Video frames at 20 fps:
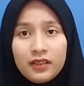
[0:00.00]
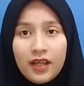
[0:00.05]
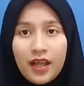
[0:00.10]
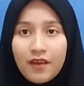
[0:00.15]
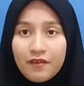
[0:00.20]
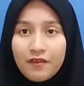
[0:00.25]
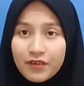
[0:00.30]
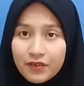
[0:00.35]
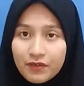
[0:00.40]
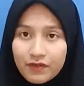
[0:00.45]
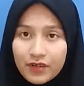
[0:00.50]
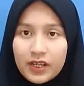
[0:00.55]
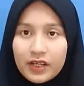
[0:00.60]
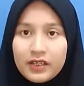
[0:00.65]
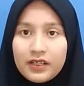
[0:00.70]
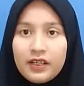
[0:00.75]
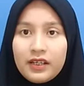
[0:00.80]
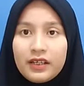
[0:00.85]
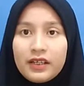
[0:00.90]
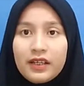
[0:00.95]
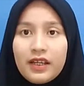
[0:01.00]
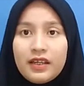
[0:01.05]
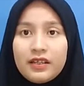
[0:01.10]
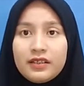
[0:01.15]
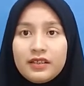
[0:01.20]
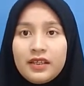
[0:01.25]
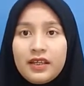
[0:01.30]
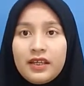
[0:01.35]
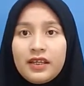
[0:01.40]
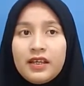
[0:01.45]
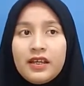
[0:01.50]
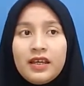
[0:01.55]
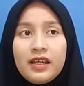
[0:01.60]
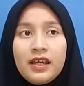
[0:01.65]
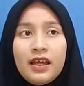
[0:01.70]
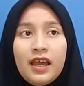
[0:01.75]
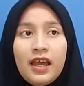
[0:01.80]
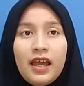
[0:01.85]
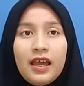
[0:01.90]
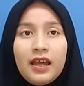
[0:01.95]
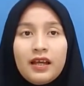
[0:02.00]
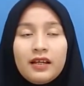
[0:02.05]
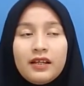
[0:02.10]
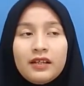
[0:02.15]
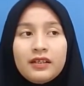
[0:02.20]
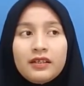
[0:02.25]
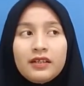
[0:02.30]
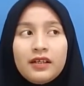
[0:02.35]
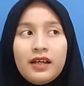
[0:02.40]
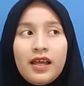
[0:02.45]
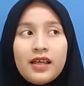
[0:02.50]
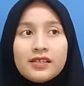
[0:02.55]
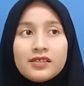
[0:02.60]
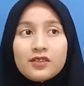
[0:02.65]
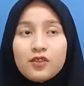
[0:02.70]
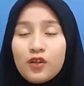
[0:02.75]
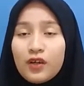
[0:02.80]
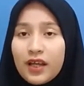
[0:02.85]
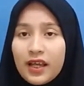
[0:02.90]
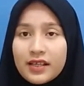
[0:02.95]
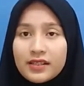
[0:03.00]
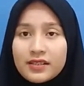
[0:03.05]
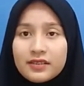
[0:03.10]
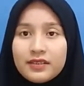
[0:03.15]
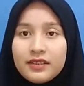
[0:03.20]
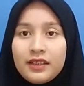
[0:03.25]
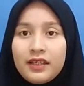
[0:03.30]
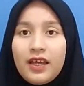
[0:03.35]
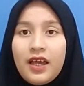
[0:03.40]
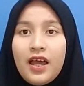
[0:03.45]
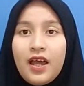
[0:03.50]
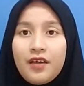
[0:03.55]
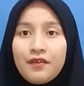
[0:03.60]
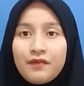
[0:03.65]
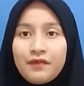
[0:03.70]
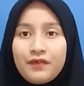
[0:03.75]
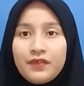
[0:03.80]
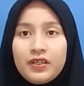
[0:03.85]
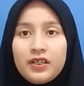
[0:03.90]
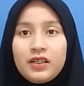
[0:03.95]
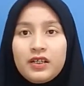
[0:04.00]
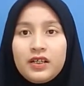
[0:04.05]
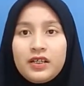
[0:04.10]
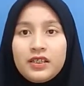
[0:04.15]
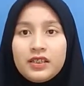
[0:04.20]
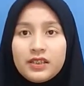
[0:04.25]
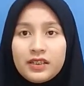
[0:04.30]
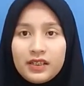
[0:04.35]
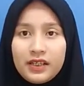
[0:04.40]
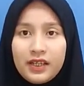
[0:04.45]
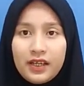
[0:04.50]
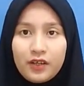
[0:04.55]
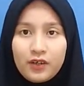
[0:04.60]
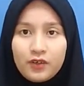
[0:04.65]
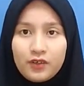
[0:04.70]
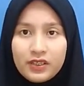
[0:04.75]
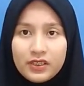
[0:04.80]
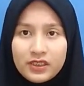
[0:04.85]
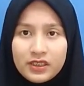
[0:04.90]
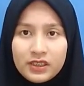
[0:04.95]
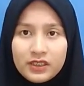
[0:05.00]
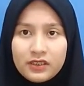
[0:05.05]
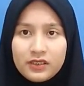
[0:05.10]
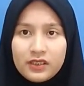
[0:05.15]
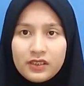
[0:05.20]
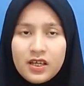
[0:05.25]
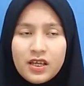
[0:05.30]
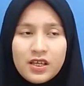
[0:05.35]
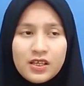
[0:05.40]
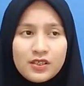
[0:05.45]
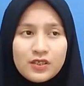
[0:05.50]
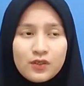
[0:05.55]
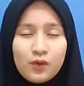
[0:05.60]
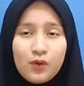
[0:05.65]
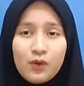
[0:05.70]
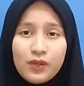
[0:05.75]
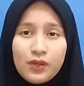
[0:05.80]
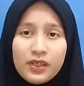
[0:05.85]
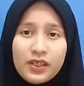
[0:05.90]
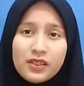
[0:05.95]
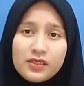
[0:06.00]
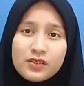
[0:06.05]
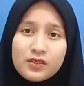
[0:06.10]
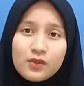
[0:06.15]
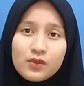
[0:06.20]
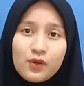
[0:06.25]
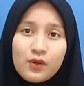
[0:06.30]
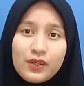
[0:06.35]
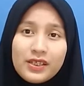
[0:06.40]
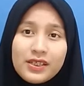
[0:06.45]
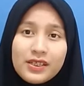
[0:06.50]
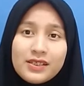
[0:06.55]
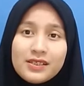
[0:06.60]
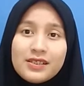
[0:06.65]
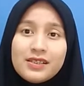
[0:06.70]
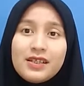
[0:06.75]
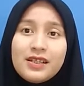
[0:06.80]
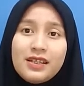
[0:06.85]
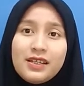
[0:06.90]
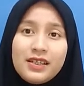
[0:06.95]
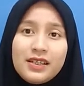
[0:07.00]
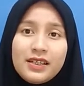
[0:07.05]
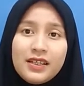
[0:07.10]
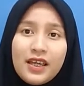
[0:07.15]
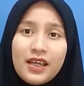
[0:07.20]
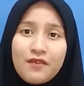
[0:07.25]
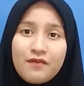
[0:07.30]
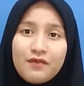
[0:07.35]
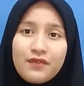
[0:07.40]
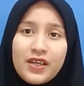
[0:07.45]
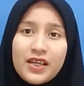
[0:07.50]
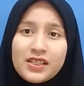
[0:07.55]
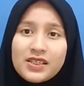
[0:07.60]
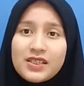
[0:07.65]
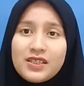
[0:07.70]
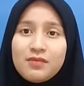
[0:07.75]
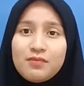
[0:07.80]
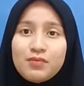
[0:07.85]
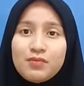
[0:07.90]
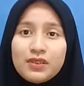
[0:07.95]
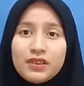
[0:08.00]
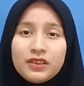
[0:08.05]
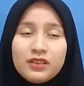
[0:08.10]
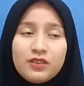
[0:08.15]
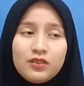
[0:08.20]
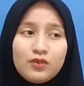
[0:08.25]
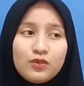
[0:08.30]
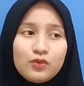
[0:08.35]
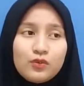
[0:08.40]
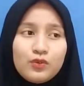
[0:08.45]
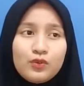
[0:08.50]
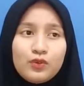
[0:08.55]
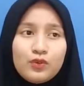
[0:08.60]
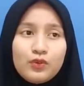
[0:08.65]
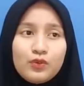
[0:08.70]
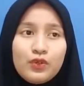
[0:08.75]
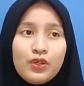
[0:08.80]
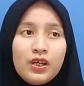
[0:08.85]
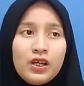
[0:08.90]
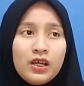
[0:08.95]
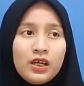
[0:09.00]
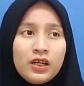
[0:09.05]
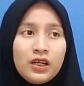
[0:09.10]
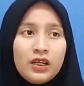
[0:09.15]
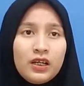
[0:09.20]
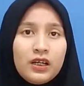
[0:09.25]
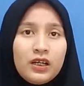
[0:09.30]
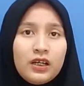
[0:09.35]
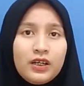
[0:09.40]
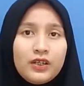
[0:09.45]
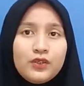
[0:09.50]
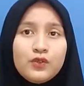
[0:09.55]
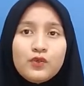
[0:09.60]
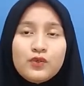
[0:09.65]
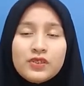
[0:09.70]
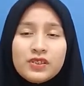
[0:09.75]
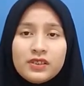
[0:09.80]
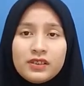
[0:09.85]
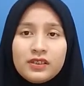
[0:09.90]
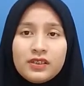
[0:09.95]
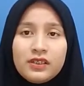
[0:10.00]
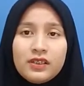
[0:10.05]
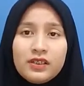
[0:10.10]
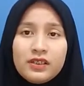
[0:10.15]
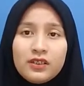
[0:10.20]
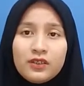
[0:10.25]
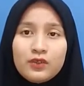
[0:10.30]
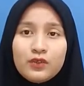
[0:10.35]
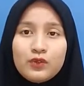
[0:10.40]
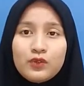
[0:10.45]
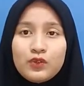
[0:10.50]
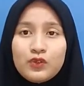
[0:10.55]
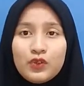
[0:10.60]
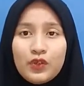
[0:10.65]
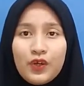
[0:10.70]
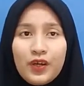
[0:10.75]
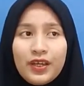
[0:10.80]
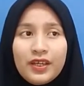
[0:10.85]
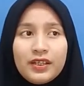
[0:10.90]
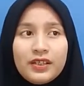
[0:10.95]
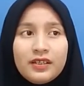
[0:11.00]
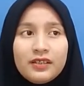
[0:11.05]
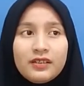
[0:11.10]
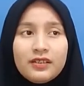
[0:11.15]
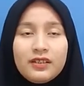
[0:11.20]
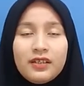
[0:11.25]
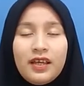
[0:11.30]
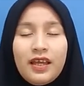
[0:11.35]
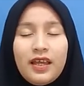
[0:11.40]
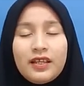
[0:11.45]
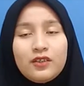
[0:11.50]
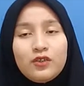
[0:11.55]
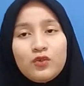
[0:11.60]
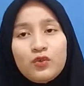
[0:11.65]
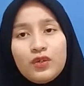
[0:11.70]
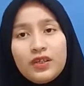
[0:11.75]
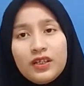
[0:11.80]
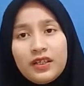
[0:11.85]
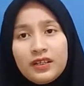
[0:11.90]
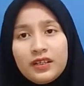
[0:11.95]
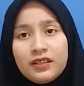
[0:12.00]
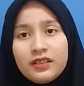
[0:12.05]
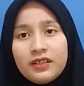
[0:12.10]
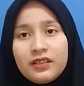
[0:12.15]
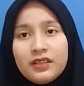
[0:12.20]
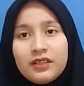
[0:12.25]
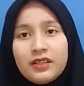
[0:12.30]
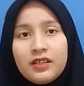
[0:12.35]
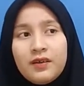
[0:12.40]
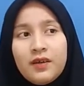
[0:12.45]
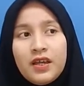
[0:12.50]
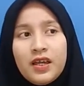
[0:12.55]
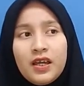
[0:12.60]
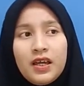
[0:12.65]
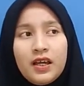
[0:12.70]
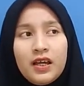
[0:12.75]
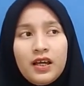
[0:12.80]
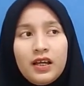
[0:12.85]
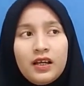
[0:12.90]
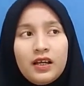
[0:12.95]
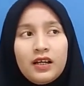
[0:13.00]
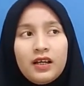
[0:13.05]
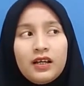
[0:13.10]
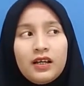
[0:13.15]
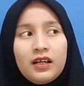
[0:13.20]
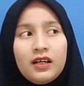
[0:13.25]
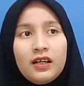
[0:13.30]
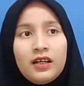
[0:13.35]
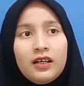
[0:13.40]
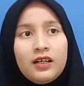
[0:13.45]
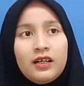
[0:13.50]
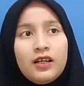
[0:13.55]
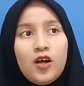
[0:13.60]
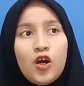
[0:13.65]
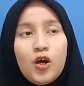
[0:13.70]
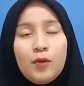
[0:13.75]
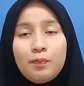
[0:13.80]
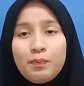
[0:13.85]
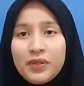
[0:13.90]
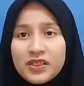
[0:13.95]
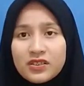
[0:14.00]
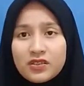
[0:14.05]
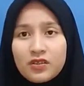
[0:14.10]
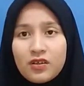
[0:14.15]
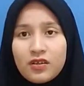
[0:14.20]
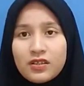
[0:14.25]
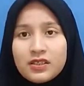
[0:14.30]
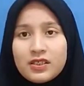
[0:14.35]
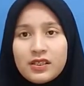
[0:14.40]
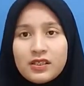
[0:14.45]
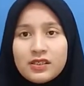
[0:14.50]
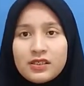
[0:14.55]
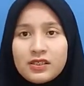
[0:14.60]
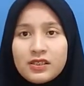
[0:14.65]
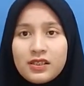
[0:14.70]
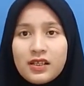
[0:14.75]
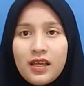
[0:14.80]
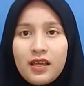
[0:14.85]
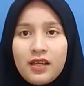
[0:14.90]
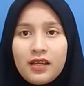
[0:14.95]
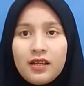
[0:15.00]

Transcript: everywhere that can be, as long as they have internet connection. So it's so easily and flexible to user to join and to learn the open sources